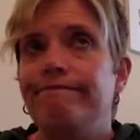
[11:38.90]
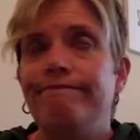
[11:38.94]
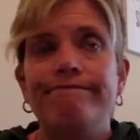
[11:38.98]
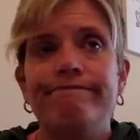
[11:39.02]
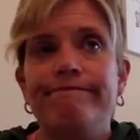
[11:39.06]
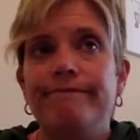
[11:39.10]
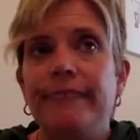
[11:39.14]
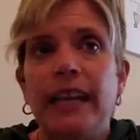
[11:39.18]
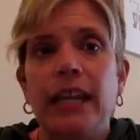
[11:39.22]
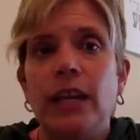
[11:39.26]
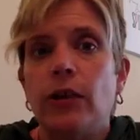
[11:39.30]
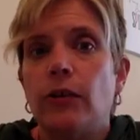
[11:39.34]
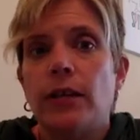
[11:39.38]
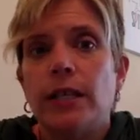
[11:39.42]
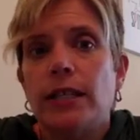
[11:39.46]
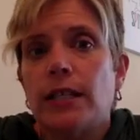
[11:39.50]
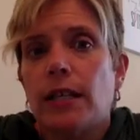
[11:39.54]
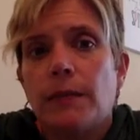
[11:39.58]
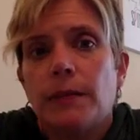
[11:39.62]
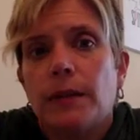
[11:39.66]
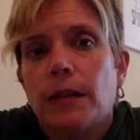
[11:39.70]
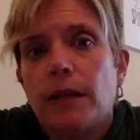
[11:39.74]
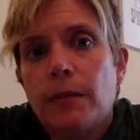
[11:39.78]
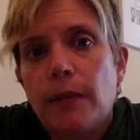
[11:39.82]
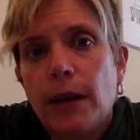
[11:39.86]
hearing
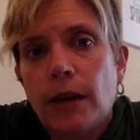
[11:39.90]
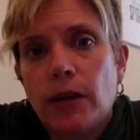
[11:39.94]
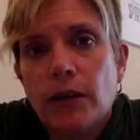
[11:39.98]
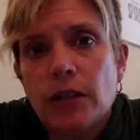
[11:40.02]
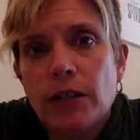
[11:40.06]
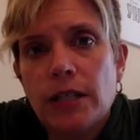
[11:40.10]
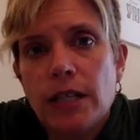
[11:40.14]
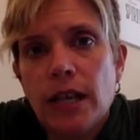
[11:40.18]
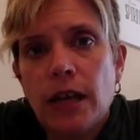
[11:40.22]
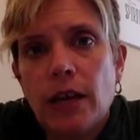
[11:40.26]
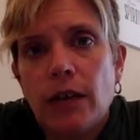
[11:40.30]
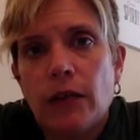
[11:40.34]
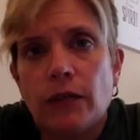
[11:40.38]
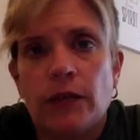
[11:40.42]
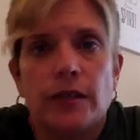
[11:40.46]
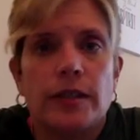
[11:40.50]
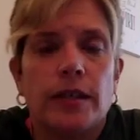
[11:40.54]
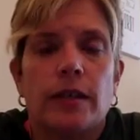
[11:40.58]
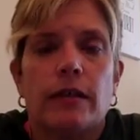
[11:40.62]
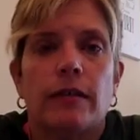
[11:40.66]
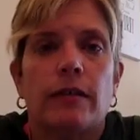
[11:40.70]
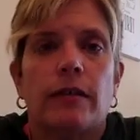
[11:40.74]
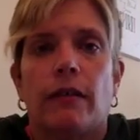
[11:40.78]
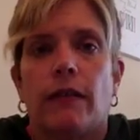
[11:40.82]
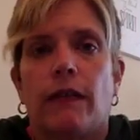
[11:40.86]
something about ourselves
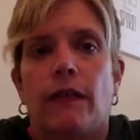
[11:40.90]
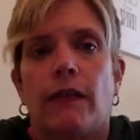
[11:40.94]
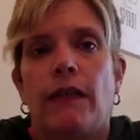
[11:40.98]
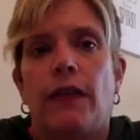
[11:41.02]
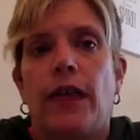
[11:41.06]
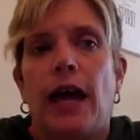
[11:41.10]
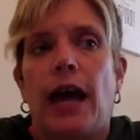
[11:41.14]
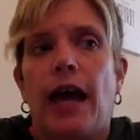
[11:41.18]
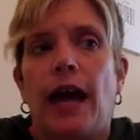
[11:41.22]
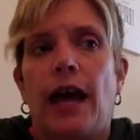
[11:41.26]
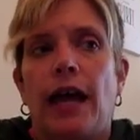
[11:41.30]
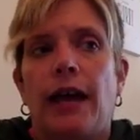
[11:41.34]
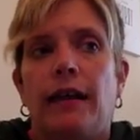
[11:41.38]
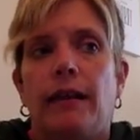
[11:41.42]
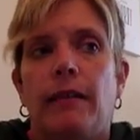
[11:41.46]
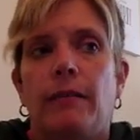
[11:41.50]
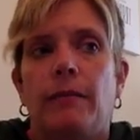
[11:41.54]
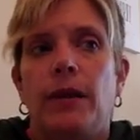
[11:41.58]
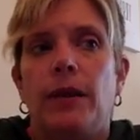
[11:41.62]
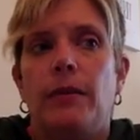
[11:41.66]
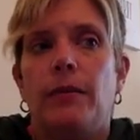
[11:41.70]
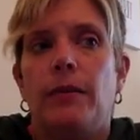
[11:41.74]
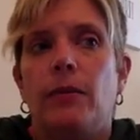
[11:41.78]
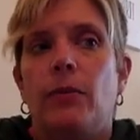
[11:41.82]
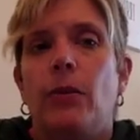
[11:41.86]
that
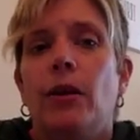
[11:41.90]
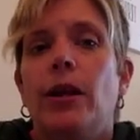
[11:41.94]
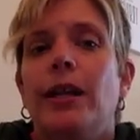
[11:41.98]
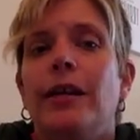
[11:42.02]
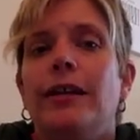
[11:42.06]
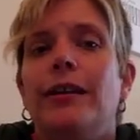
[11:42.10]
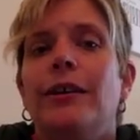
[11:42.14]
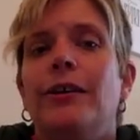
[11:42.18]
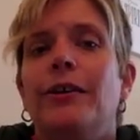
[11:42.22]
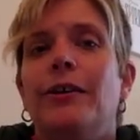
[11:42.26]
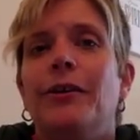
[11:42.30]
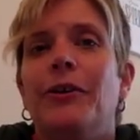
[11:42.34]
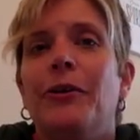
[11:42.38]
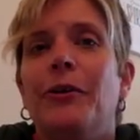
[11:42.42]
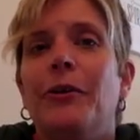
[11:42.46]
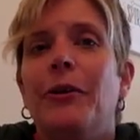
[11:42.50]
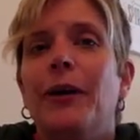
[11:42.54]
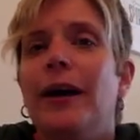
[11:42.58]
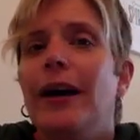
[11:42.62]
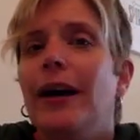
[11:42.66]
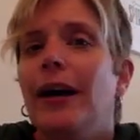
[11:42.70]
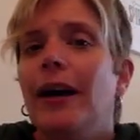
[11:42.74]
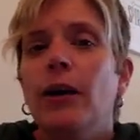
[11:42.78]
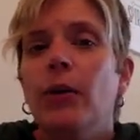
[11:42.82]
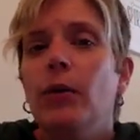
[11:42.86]
maybe we knew
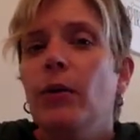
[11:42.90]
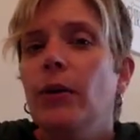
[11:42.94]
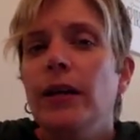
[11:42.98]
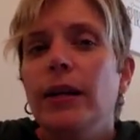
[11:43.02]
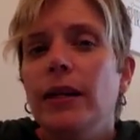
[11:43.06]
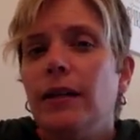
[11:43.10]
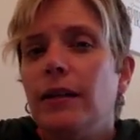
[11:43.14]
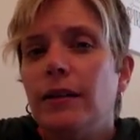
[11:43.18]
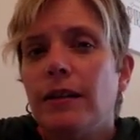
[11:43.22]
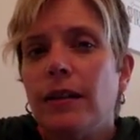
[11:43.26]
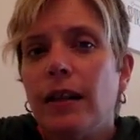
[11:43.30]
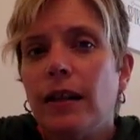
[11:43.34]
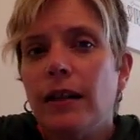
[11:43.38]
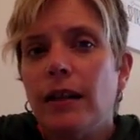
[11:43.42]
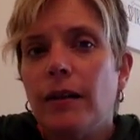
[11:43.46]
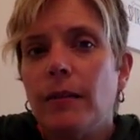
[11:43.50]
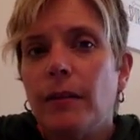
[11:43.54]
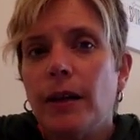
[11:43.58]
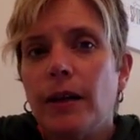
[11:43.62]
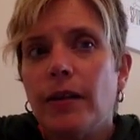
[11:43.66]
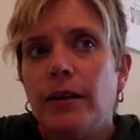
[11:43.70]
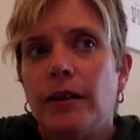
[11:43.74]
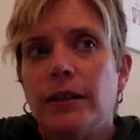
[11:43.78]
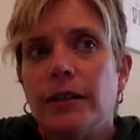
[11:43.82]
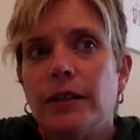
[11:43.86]
we didn't like
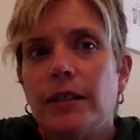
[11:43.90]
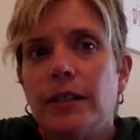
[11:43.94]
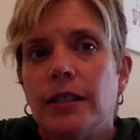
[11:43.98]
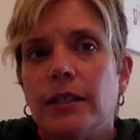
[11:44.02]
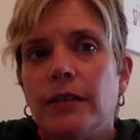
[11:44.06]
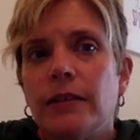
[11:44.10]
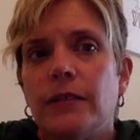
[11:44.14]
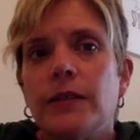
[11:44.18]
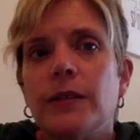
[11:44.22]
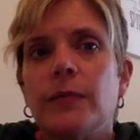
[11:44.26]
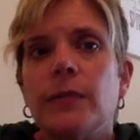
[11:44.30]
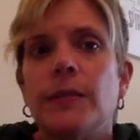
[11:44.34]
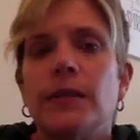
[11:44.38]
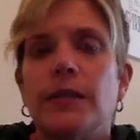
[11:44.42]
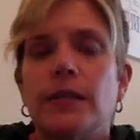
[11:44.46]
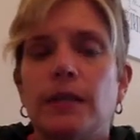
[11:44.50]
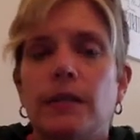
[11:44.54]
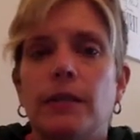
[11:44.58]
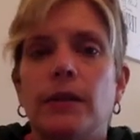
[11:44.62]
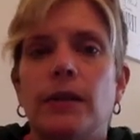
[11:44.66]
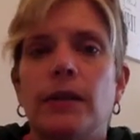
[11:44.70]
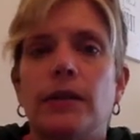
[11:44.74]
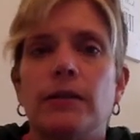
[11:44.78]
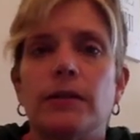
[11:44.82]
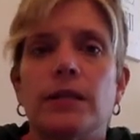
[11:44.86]
about ourselves, but
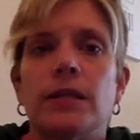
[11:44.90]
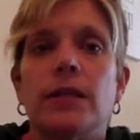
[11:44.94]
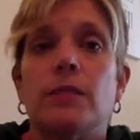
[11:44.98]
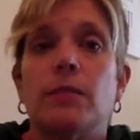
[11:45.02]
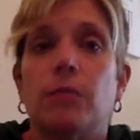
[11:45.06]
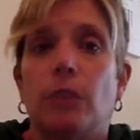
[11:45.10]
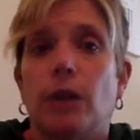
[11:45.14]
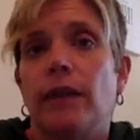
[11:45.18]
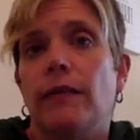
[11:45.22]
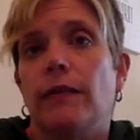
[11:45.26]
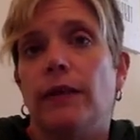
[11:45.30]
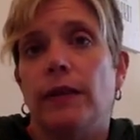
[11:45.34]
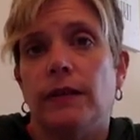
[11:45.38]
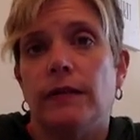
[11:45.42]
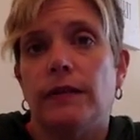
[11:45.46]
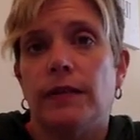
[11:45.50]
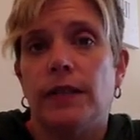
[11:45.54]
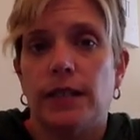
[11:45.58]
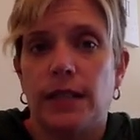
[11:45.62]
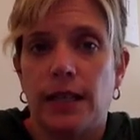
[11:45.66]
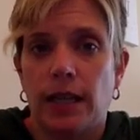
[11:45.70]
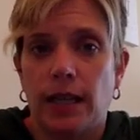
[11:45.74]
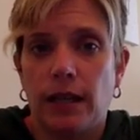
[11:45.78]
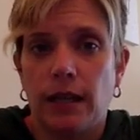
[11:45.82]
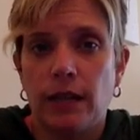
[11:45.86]
someone else is brave enough to
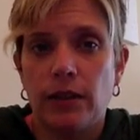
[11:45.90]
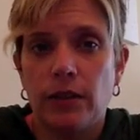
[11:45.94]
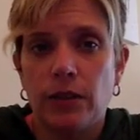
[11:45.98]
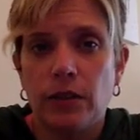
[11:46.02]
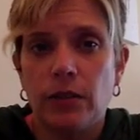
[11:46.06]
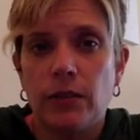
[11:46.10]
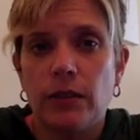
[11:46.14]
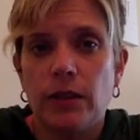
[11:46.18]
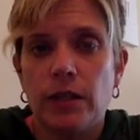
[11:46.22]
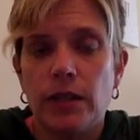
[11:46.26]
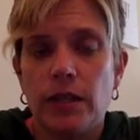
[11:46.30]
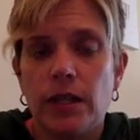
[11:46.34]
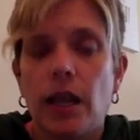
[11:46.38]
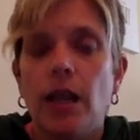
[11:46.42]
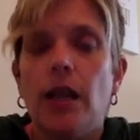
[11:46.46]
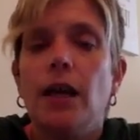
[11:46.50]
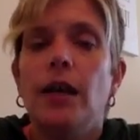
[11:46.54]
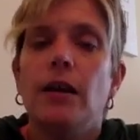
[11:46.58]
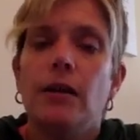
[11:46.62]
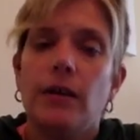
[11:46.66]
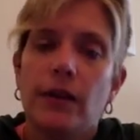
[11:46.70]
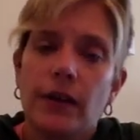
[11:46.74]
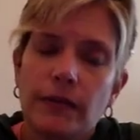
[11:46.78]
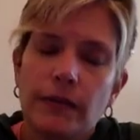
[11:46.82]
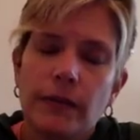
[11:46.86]
say it to us.
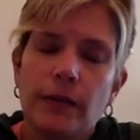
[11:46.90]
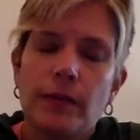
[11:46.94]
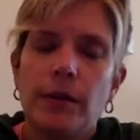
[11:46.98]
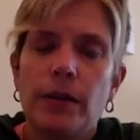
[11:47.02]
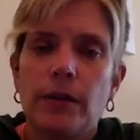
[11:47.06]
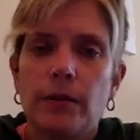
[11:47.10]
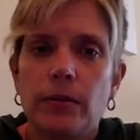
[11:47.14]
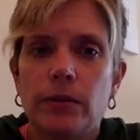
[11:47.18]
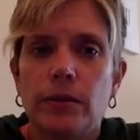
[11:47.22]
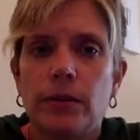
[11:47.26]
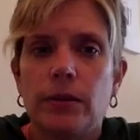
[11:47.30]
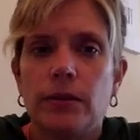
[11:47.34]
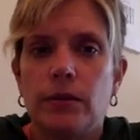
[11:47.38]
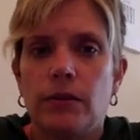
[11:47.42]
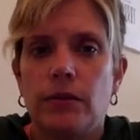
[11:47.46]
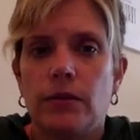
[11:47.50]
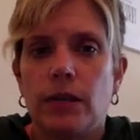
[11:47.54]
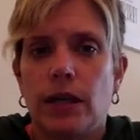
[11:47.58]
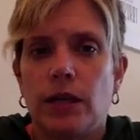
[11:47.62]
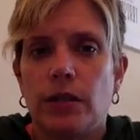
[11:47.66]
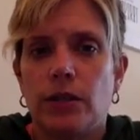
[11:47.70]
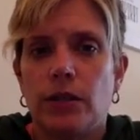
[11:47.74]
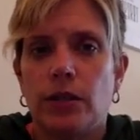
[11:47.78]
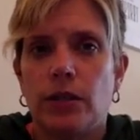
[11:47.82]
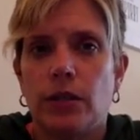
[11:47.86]
We have to be able to do
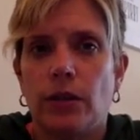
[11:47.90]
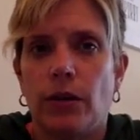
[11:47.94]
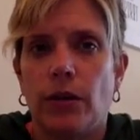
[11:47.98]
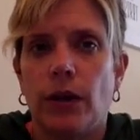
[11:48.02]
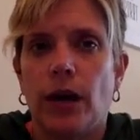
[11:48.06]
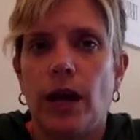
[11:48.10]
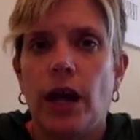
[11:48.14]
that too.